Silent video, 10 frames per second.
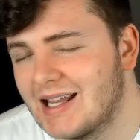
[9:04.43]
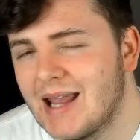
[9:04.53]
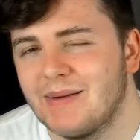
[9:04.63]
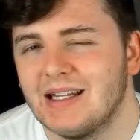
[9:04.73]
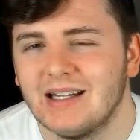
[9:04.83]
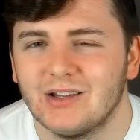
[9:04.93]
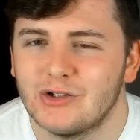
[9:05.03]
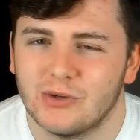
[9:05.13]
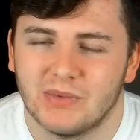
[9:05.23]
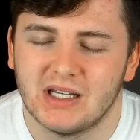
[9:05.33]
came in, he did the
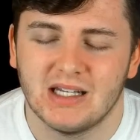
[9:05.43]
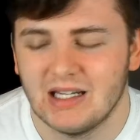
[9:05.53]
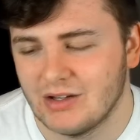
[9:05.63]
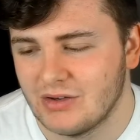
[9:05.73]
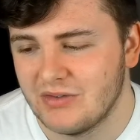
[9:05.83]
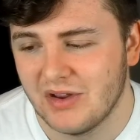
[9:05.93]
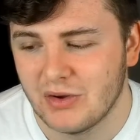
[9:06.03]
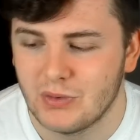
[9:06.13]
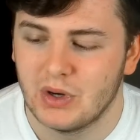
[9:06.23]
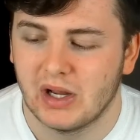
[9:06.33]
job that he needed to
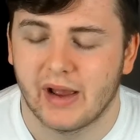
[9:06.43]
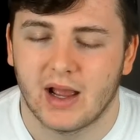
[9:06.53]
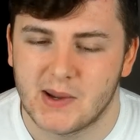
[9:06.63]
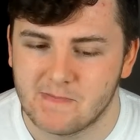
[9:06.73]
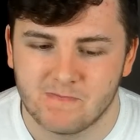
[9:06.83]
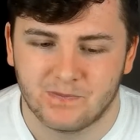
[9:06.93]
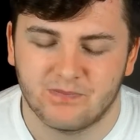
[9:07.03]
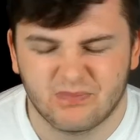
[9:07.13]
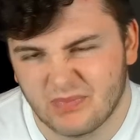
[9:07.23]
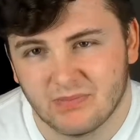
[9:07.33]
do.
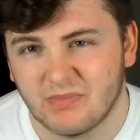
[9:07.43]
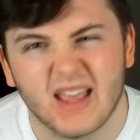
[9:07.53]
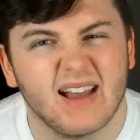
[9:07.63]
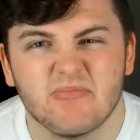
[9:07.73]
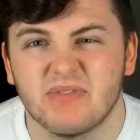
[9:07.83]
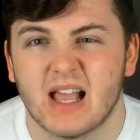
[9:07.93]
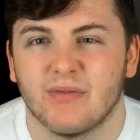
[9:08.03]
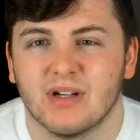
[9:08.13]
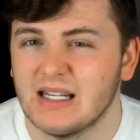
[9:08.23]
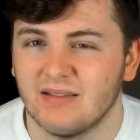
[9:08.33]
Yeah,
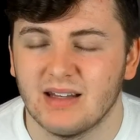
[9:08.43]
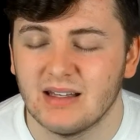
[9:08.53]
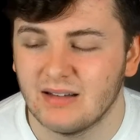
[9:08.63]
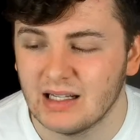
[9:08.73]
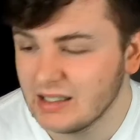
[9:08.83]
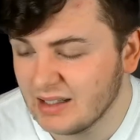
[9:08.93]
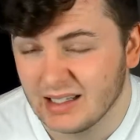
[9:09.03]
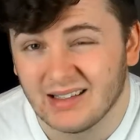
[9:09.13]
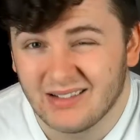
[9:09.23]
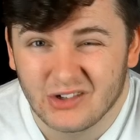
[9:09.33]
7,
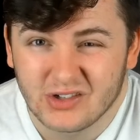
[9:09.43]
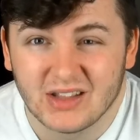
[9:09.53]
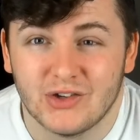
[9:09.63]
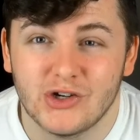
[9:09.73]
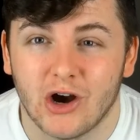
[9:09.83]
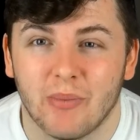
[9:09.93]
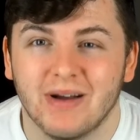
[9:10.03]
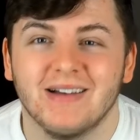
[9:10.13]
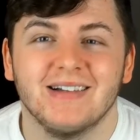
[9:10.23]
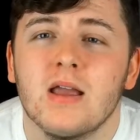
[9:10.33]
he just did the job.
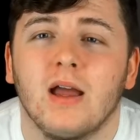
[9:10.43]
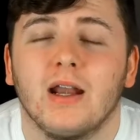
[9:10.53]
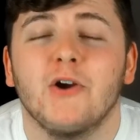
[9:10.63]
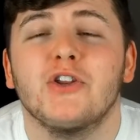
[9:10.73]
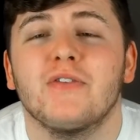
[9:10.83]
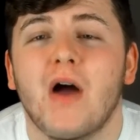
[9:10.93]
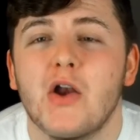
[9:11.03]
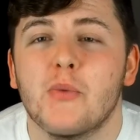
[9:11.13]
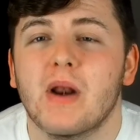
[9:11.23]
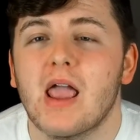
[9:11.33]
Now into the
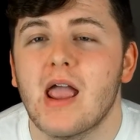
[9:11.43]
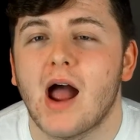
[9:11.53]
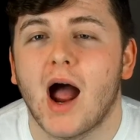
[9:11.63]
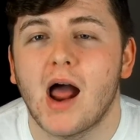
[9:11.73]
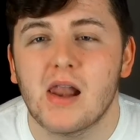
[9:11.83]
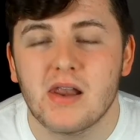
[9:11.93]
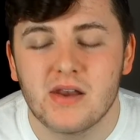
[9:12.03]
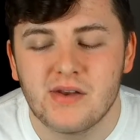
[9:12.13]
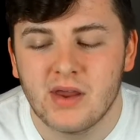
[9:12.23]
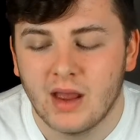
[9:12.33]
final player,
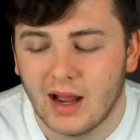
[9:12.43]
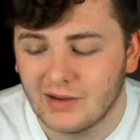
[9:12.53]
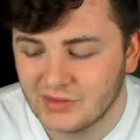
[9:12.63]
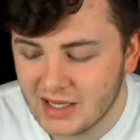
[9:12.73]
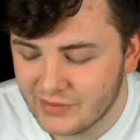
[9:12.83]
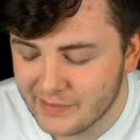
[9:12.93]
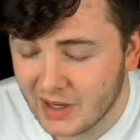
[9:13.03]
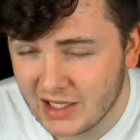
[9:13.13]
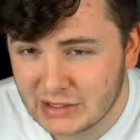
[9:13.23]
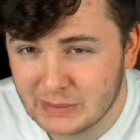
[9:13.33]
and I've saved him
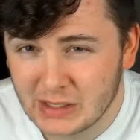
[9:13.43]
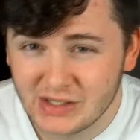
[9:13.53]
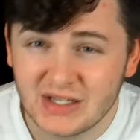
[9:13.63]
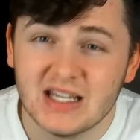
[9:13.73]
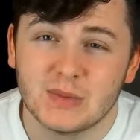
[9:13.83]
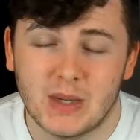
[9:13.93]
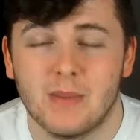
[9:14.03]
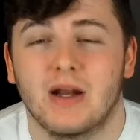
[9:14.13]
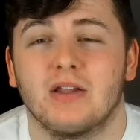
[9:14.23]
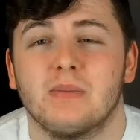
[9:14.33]
last because he is my
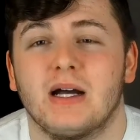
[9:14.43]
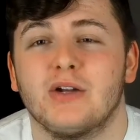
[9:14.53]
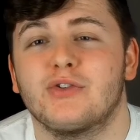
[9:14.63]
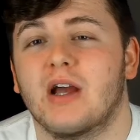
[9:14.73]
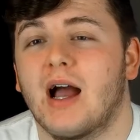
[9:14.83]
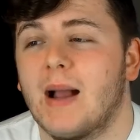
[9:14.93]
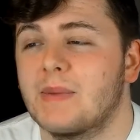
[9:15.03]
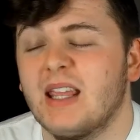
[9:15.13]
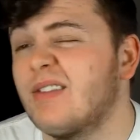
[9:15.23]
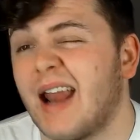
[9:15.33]
man of the match. I'm
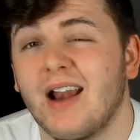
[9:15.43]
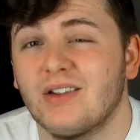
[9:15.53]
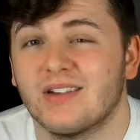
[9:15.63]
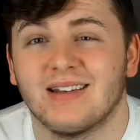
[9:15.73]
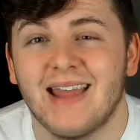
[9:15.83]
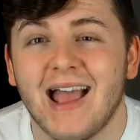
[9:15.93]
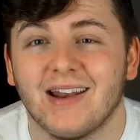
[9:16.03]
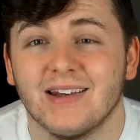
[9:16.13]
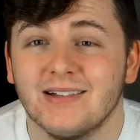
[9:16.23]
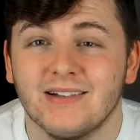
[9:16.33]
giving Henderson a 10.